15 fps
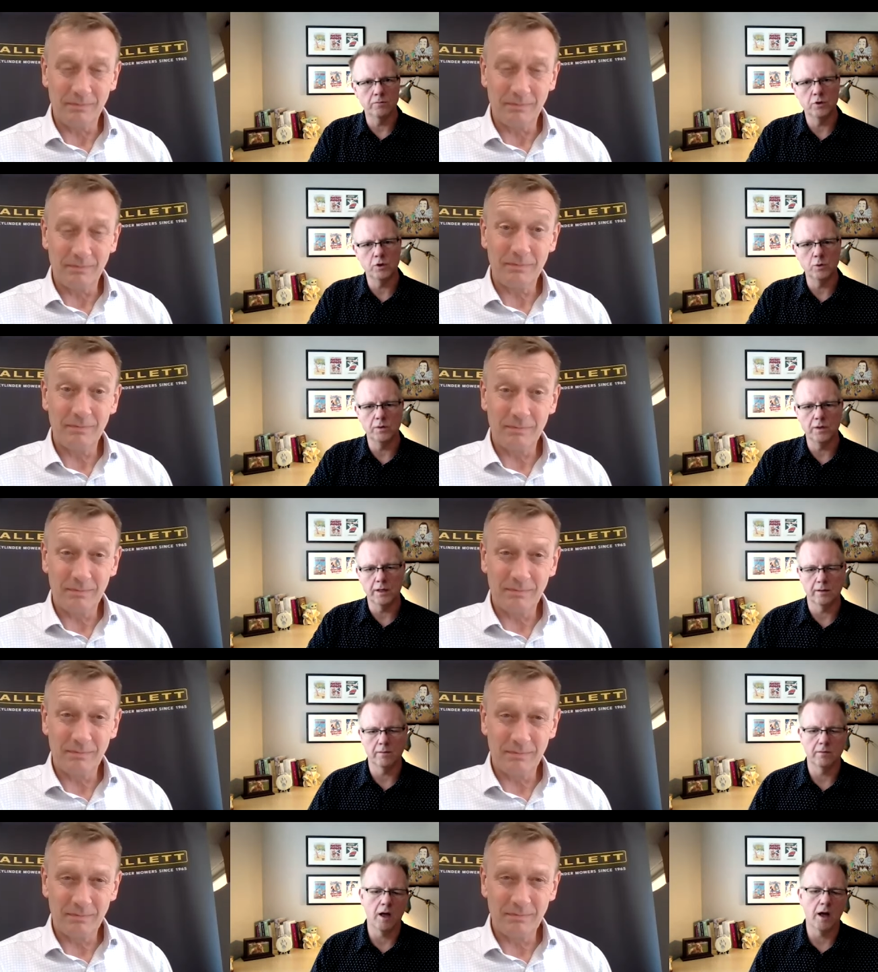Speaker 1: shoot
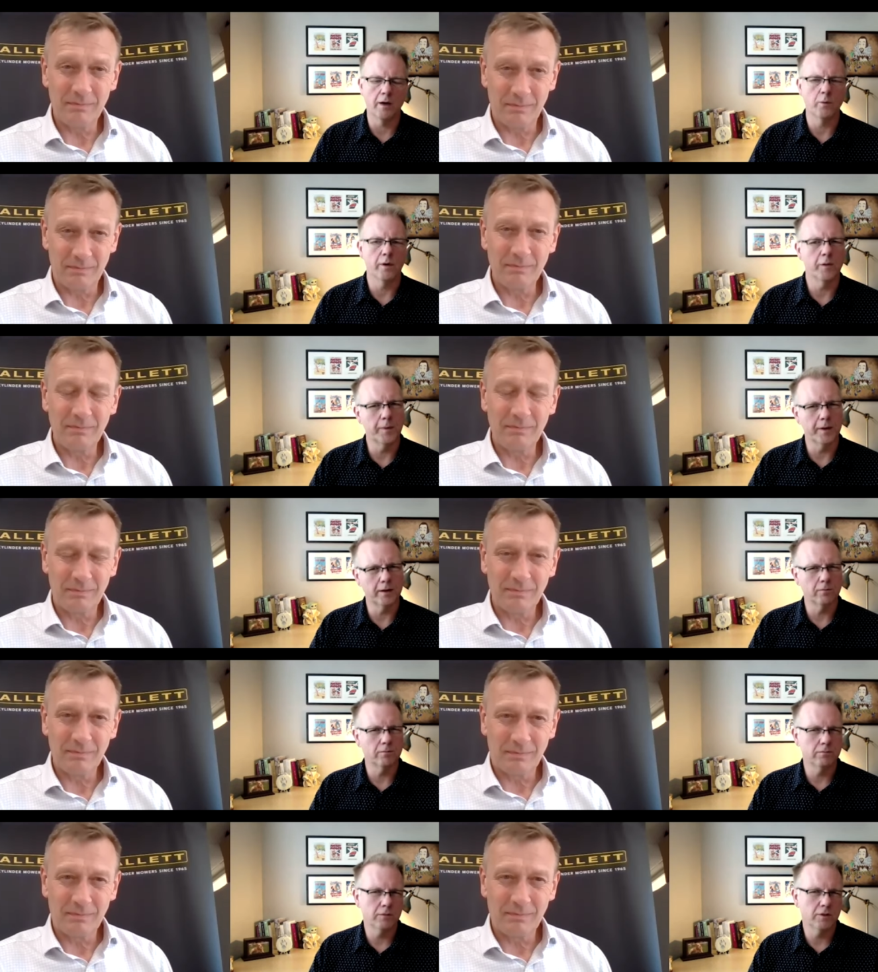the lawn with, but
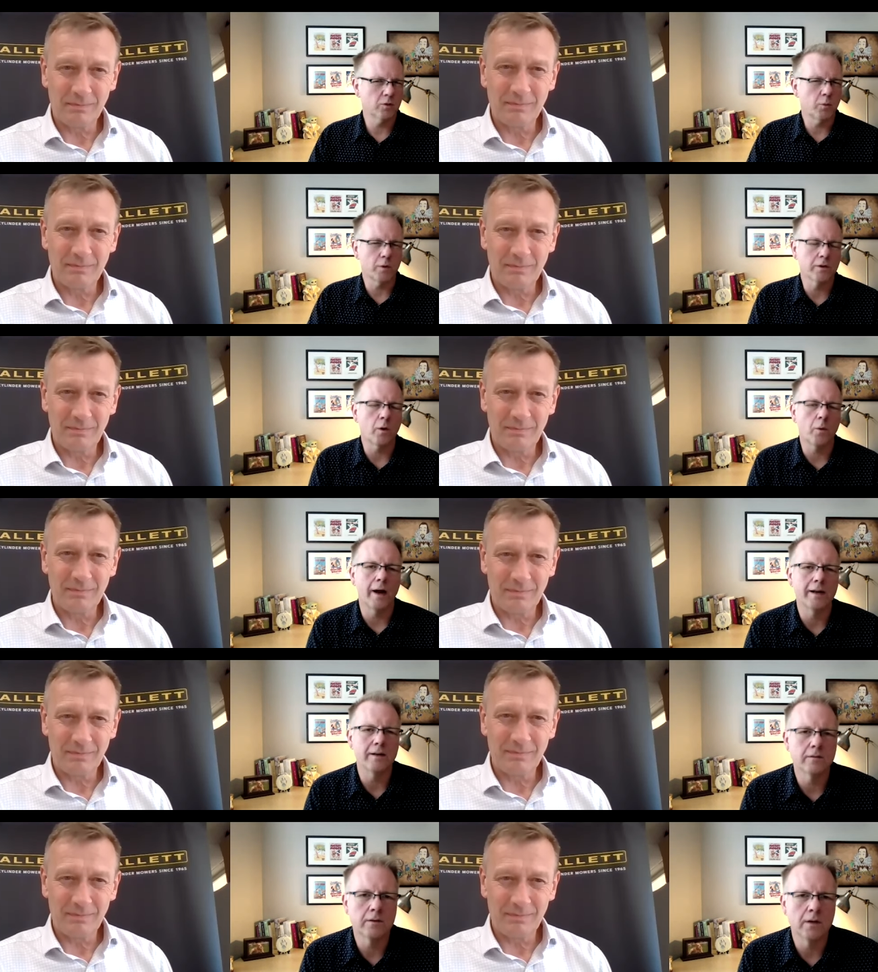just wasn't
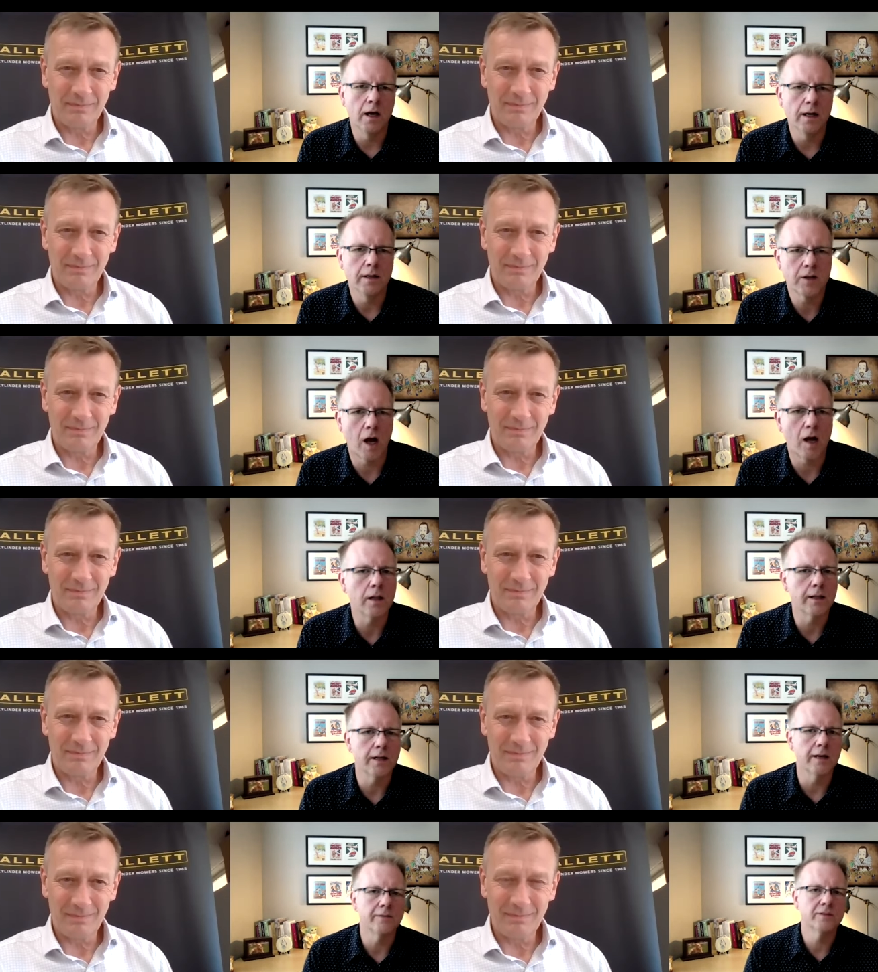quite uh, tall
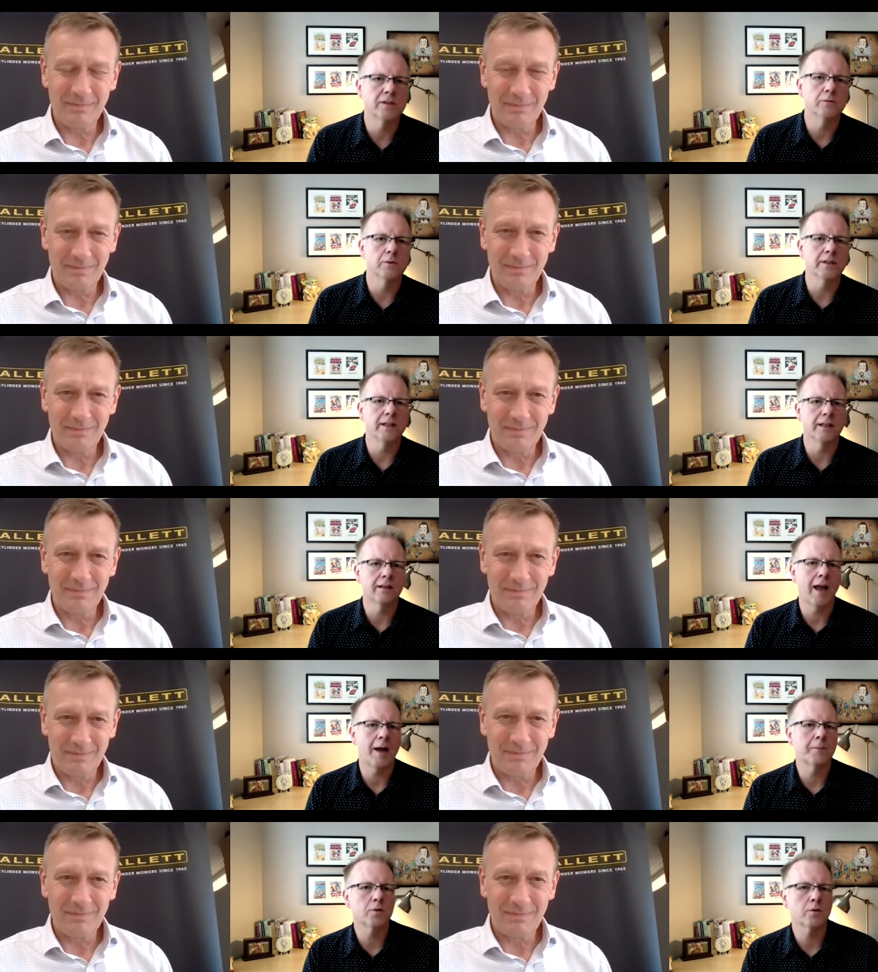enough to really
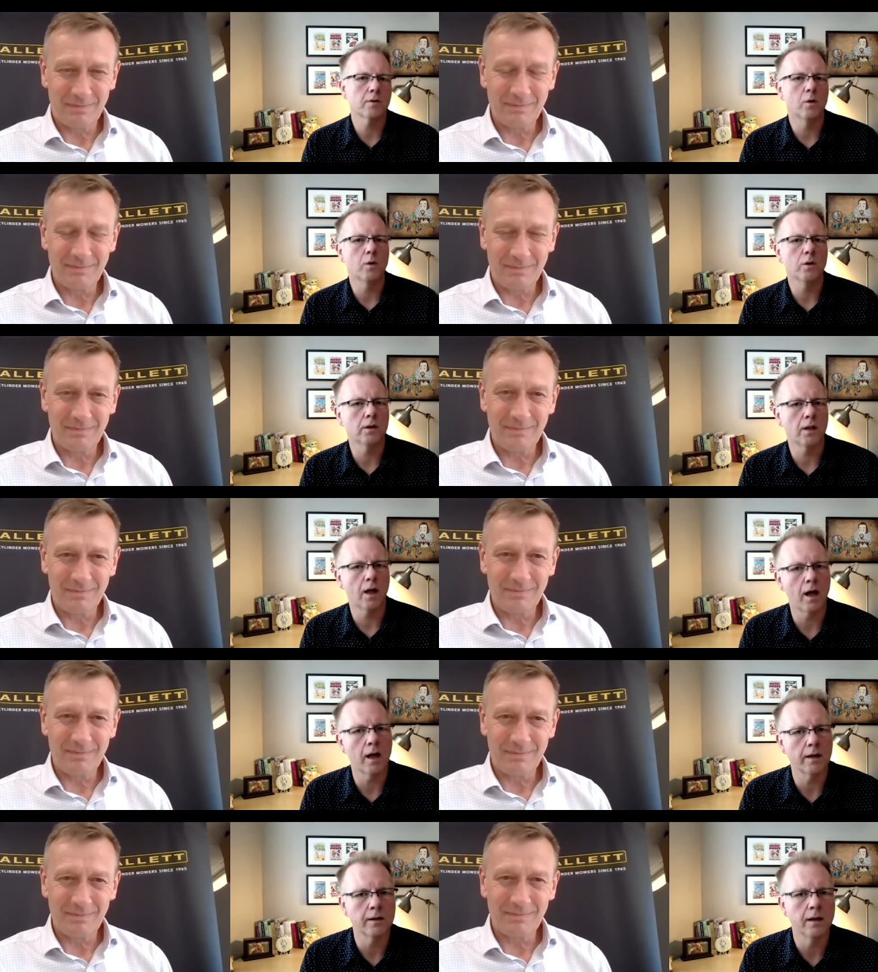capture the whole
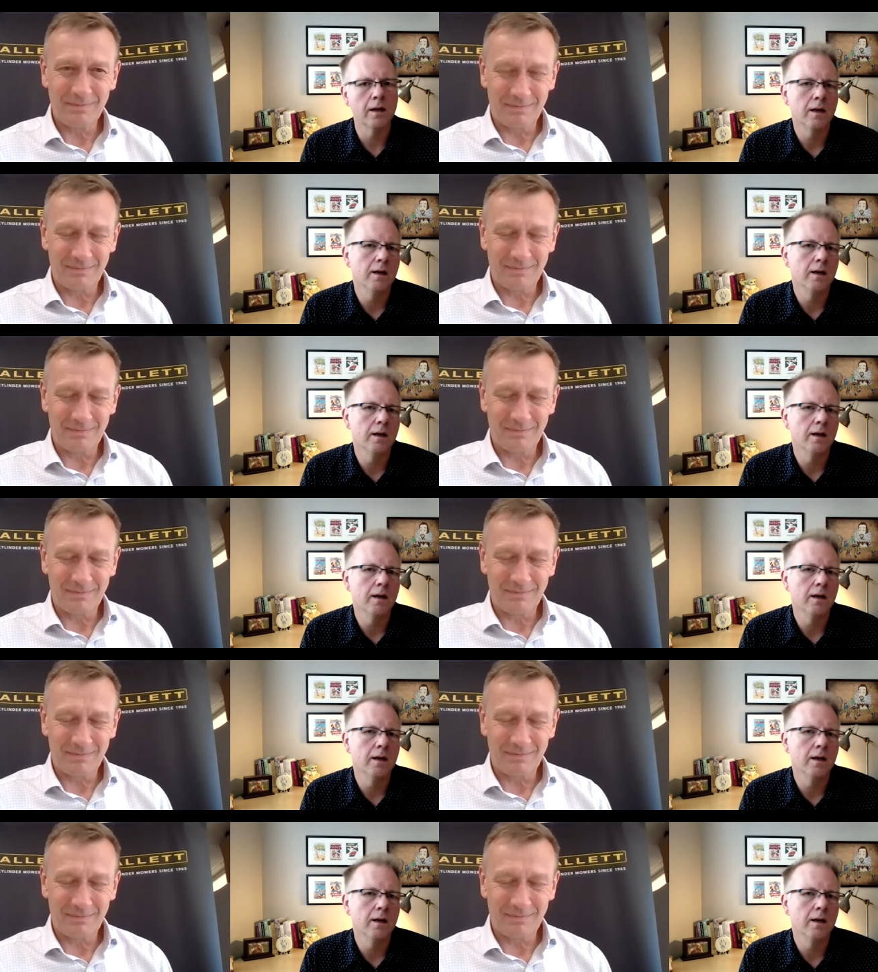lawn